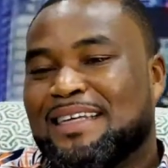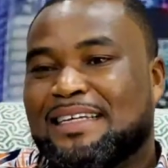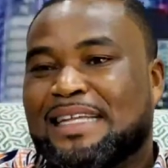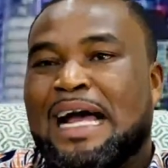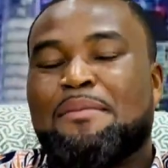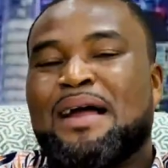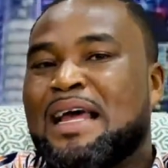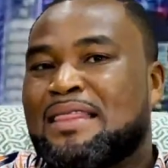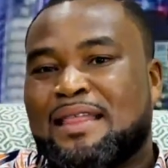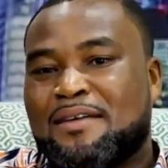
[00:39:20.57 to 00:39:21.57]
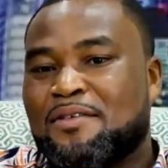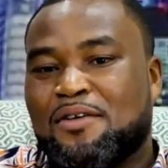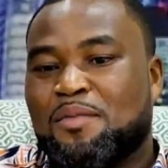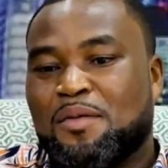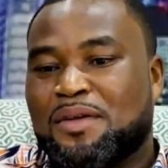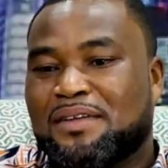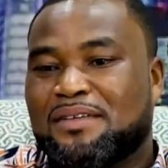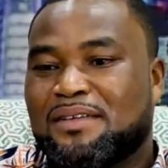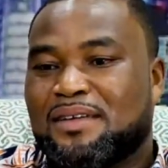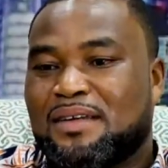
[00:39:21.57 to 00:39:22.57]
Yes, but I thank God, mommy.
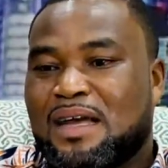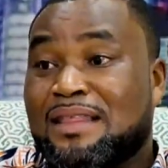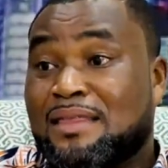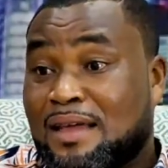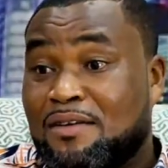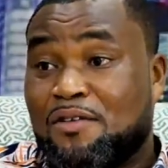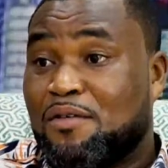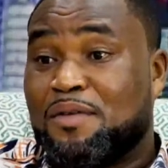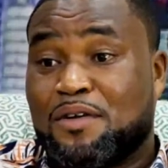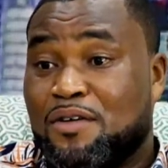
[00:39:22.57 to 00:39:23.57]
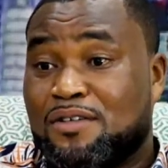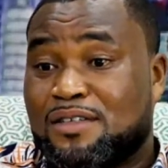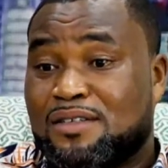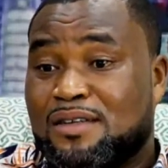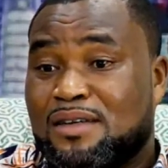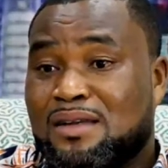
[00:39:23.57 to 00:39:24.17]
I thank God because...